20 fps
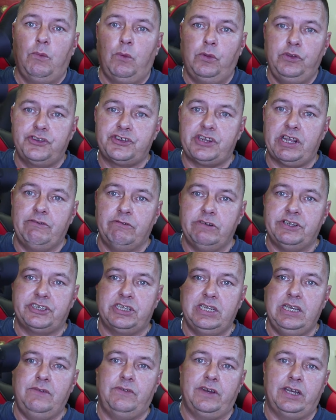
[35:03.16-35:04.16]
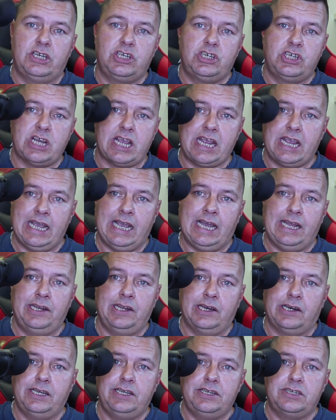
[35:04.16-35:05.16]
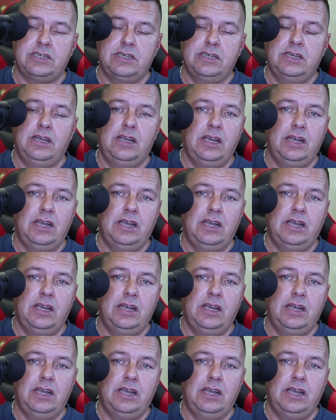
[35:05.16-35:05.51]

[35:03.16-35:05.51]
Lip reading: once they receive it. Check it at night,